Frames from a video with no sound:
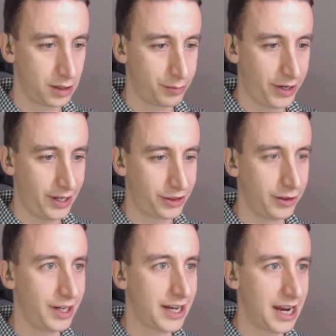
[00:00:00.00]
I'll bring
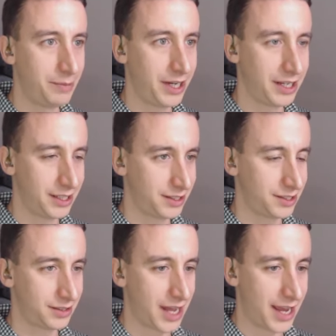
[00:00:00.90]
39
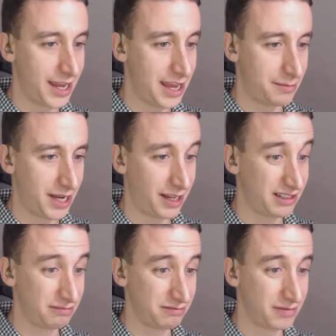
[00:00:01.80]
because I can't make...
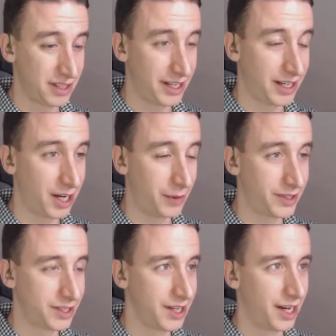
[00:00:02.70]
Yeah, I
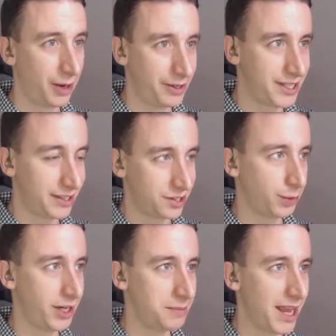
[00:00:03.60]
always... It always takes
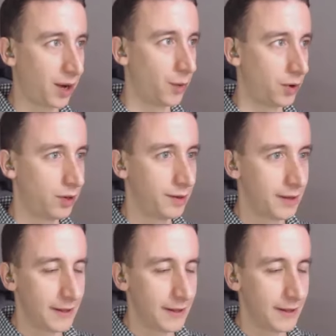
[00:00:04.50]
three to make a roll.